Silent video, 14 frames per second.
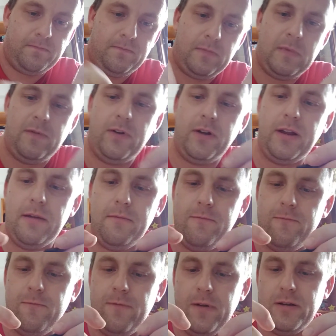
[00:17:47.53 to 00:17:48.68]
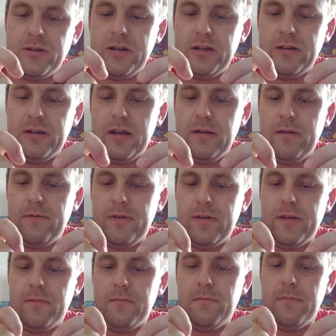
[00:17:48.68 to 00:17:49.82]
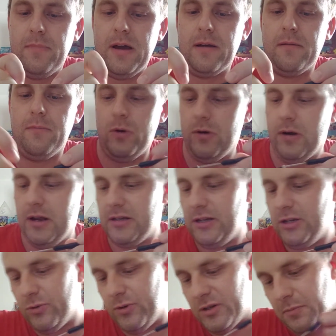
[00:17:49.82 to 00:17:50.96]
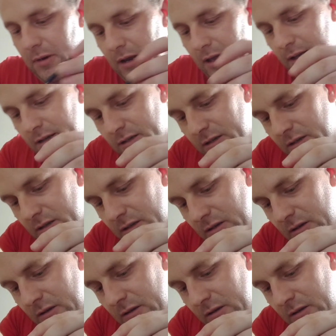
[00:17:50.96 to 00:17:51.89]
If I can eventually get everything back more or less into its place.